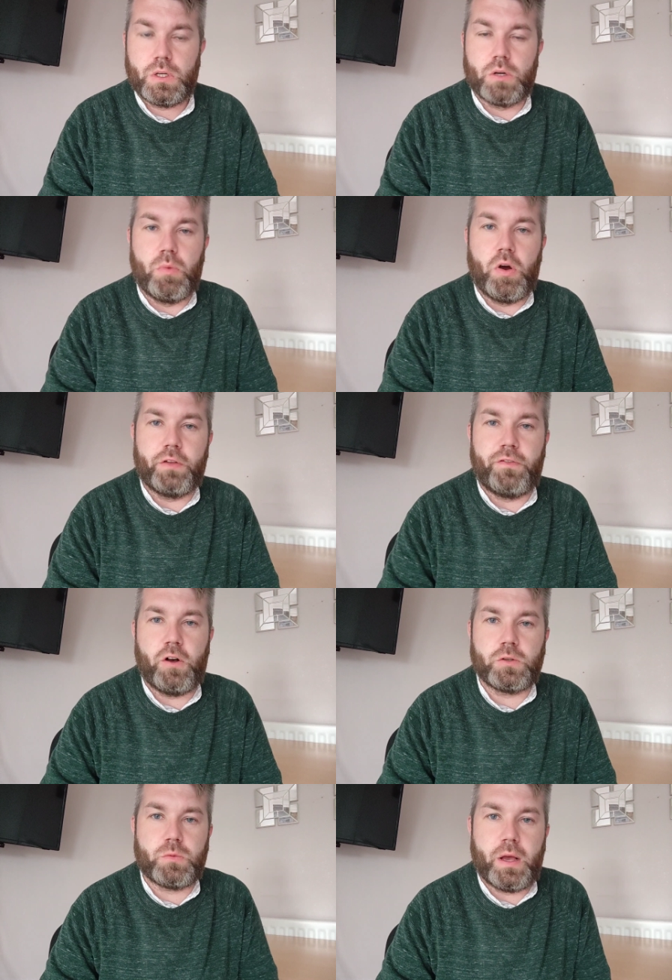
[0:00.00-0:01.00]
Good morning
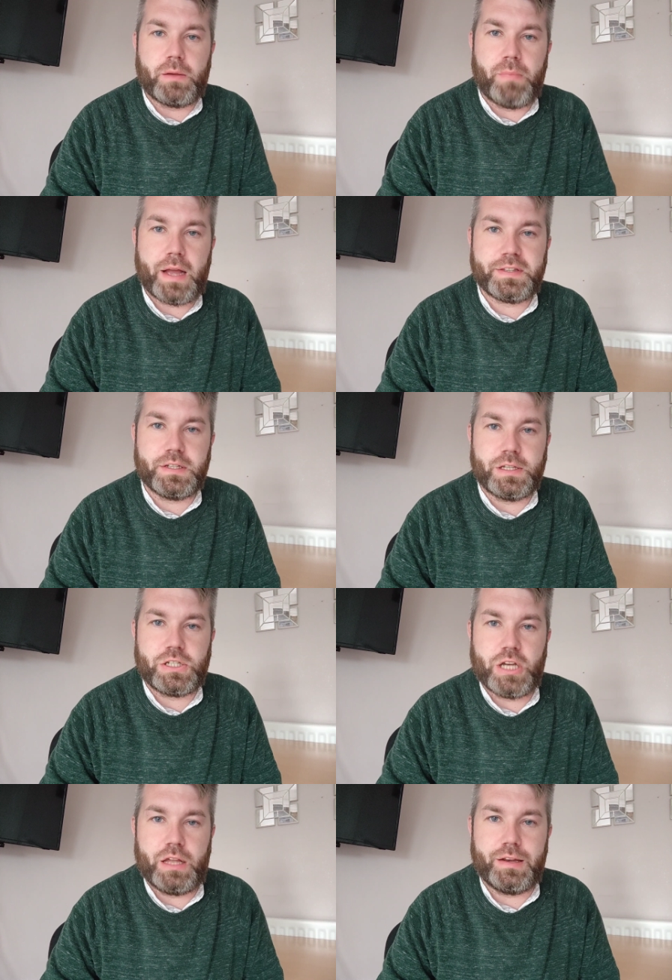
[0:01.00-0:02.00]
folks, welcome back to the
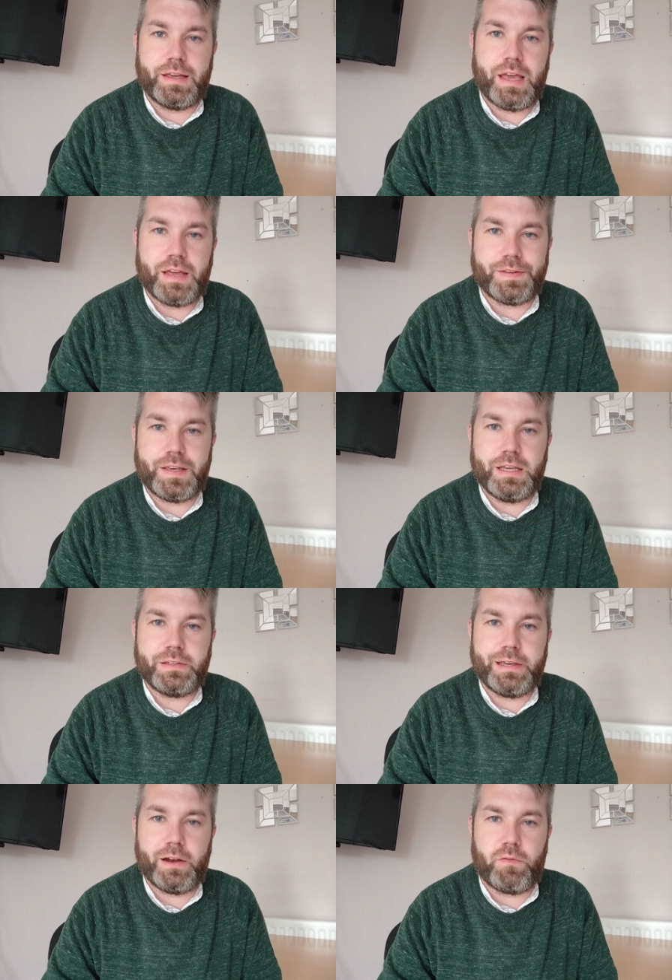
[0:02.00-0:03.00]
channel again.
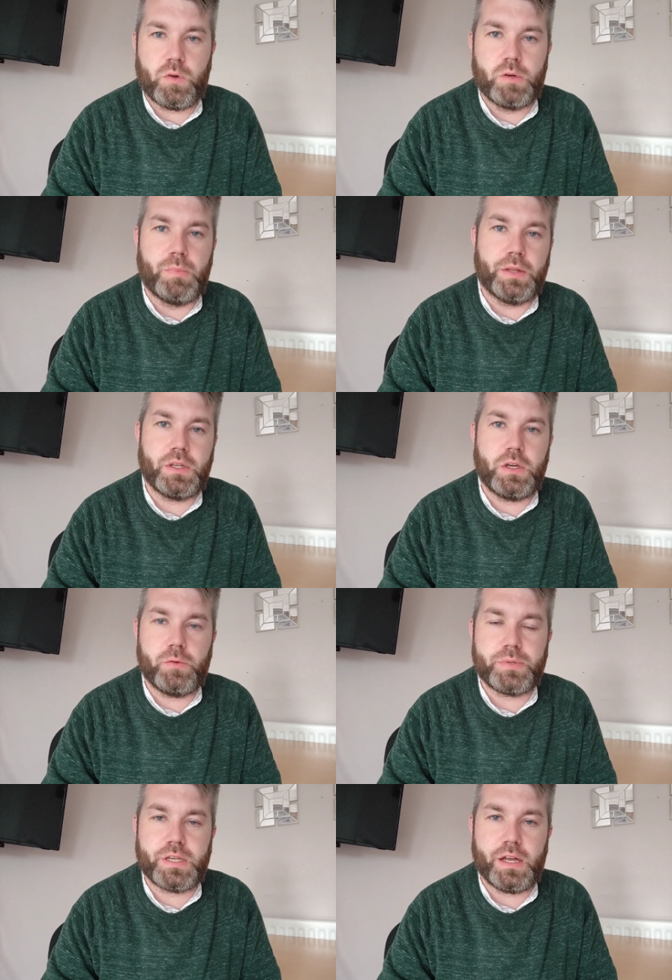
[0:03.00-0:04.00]
Keith here from C'mon the
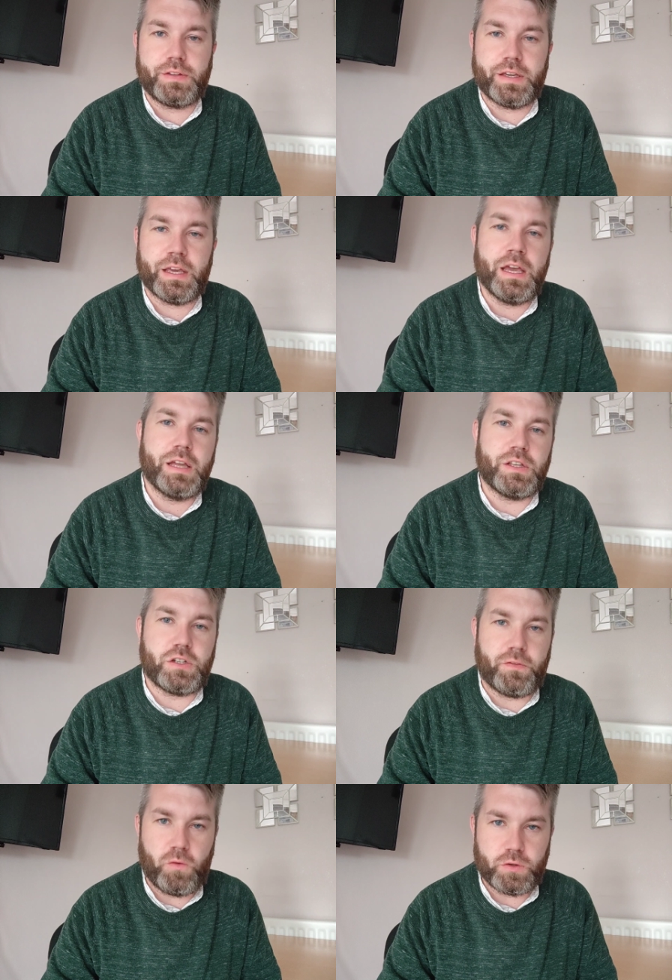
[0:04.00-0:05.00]
Hoop Celtic. If this is
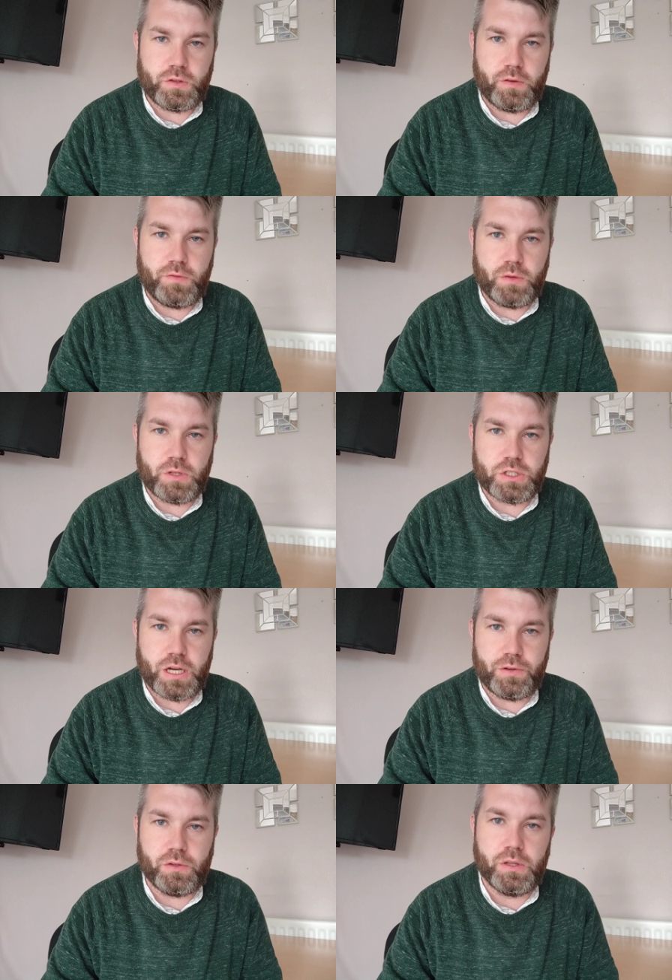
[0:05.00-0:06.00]
your first time viewing the
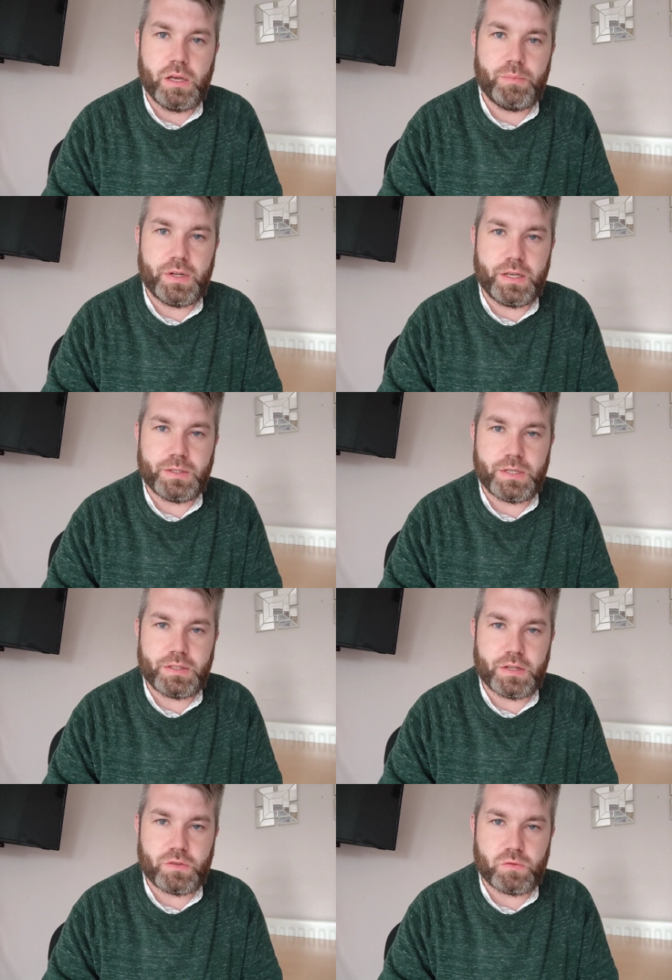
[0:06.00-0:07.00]
channel, please hit
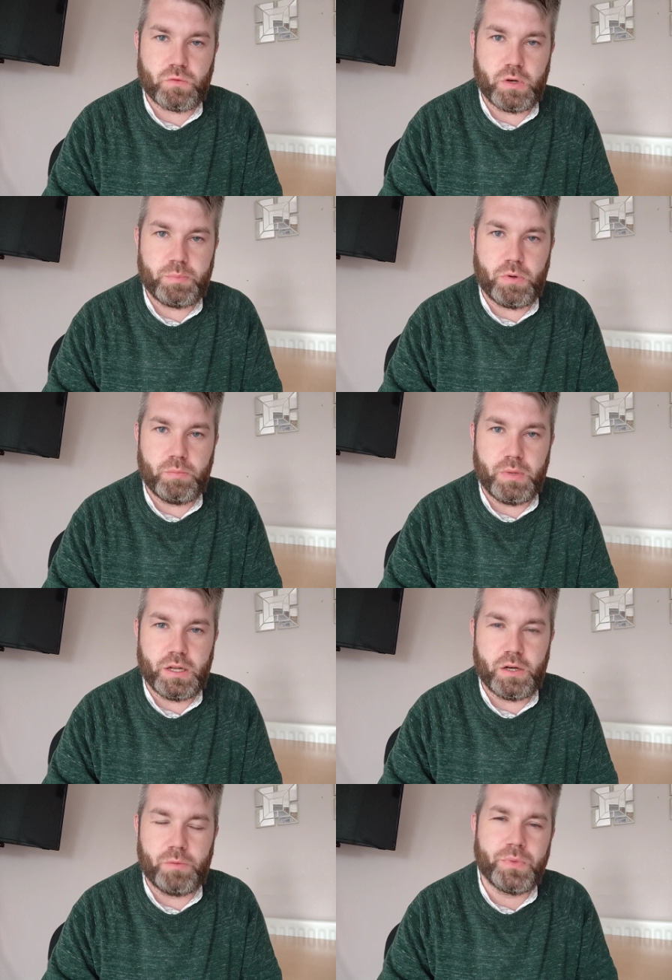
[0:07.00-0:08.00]
that subscribe button
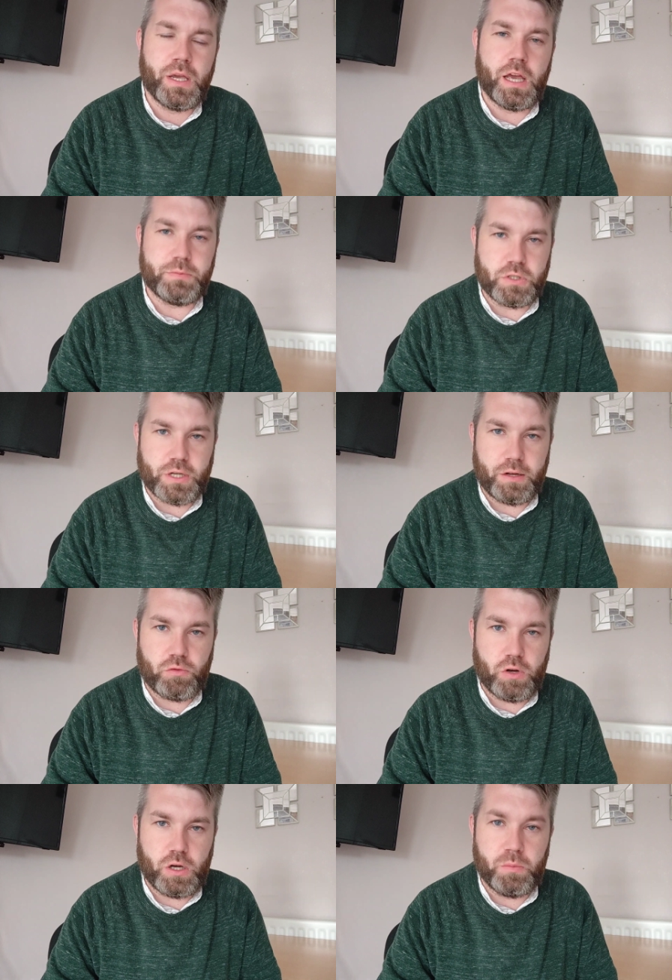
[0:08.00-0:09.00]
below. Helps the channel
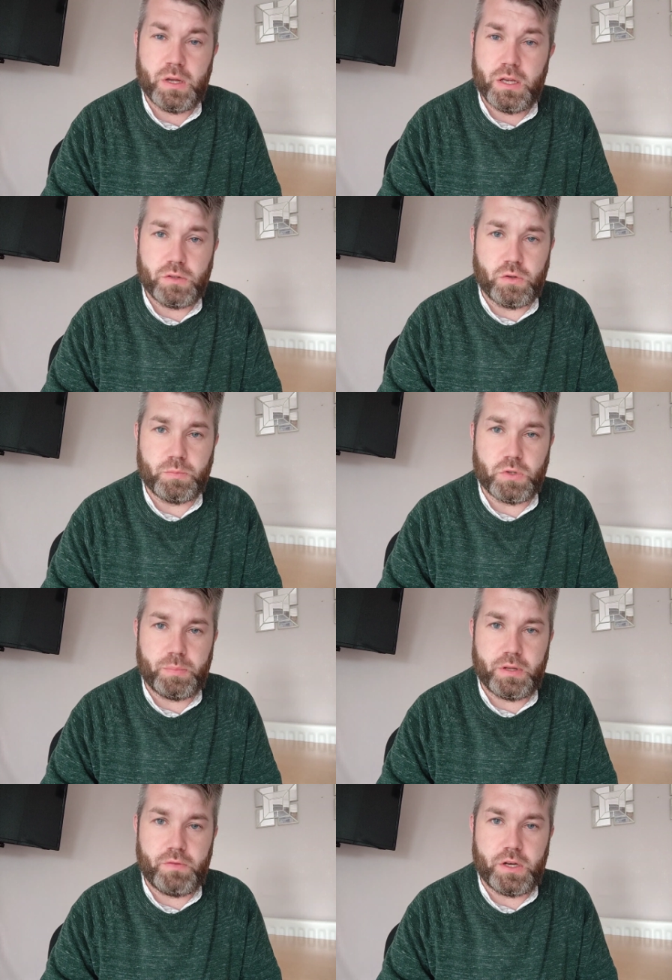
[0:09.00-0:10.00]
grow. Thumbs
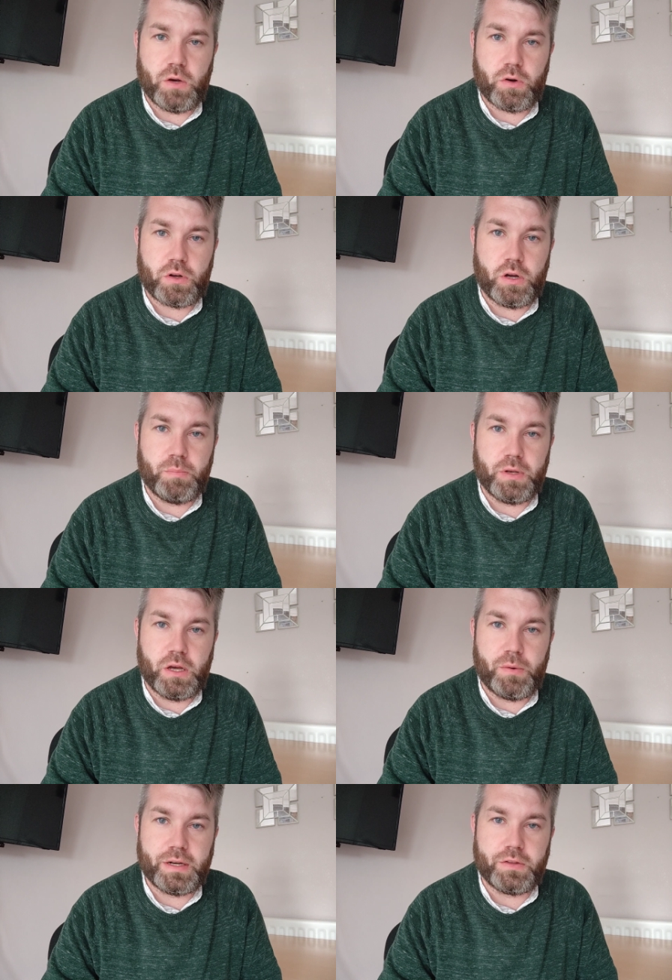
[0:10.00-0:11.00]
up in the video or comment
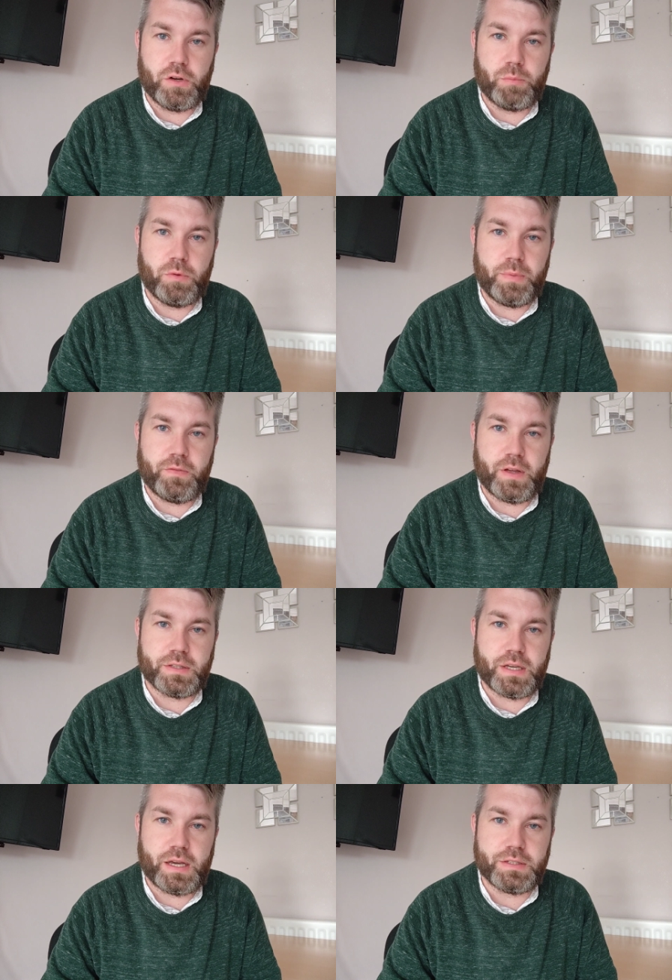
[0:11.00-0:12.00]
below anytime would be
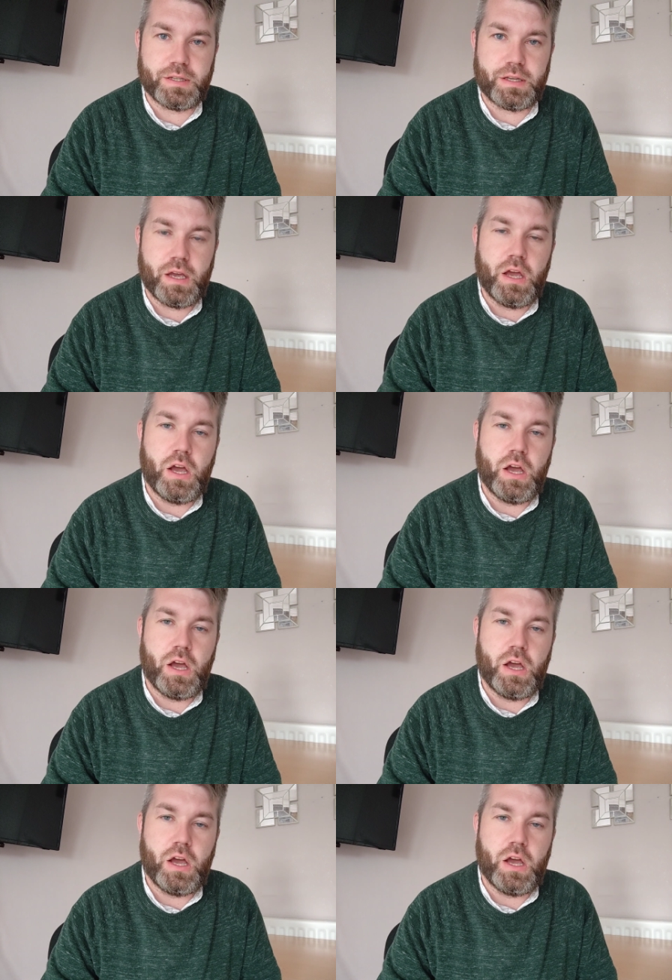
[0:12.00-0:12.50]
fantastic.